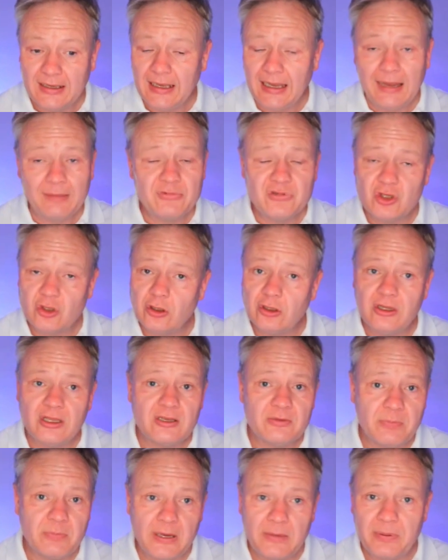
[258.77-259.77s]
I'm sure
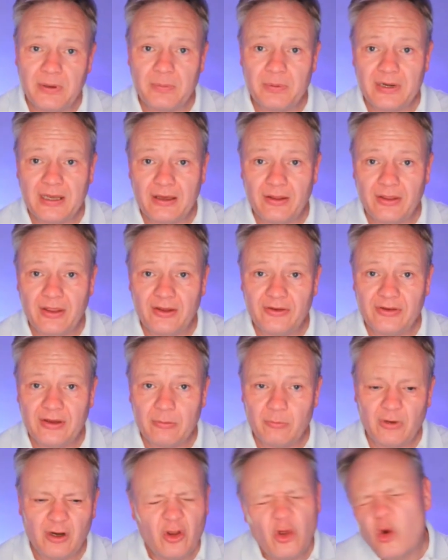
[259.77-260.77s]
there'll be people out there
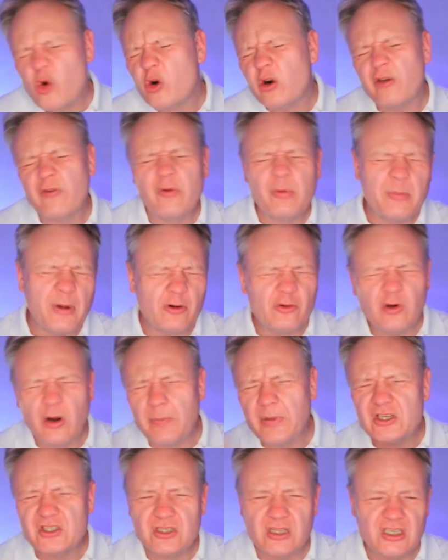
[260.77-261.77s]
saying, well, all of them are
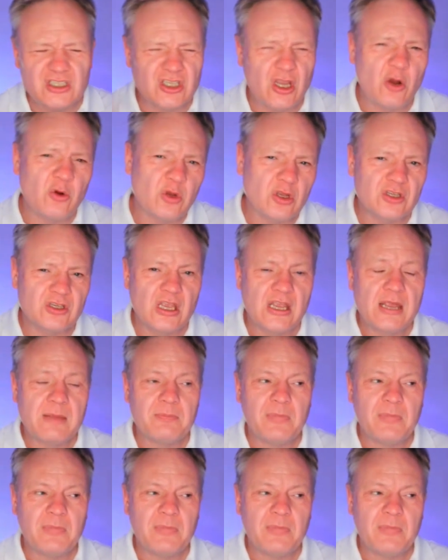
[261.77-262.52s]
rubbish. There's no good.